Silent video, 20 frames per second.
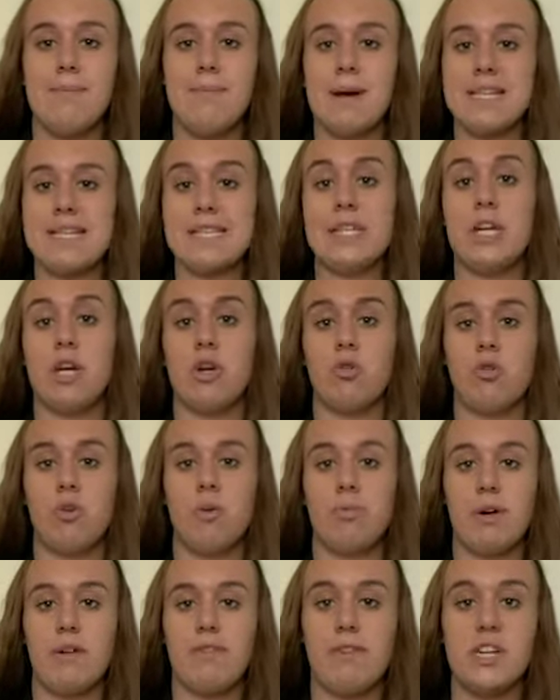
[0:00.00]
Besselink grew up
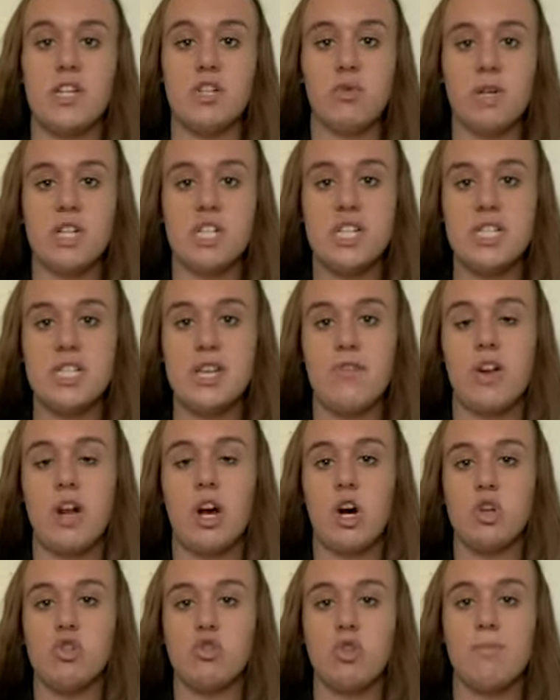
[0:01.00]
roughly twenty-seven
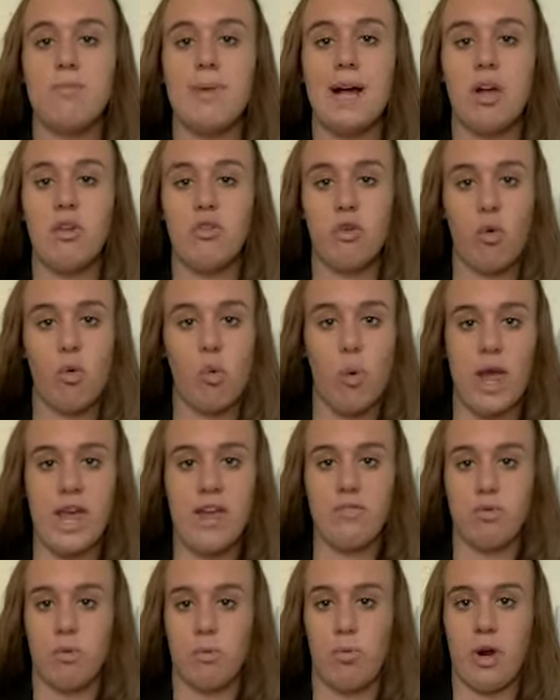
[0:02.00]
hundred miles away
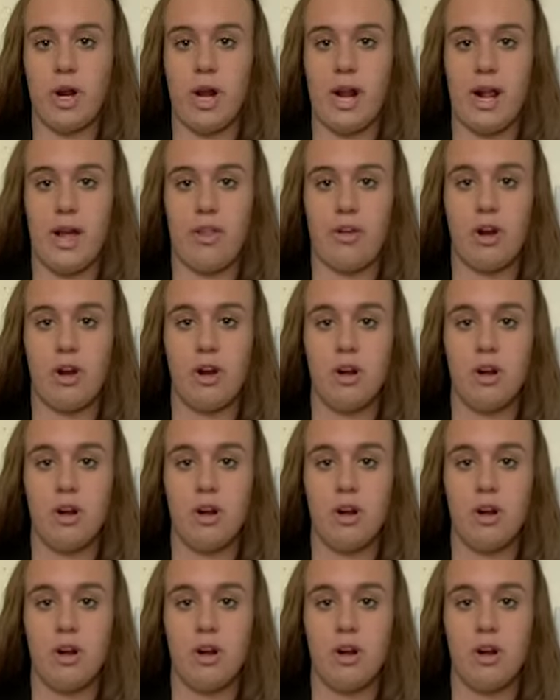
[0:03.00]
from one another.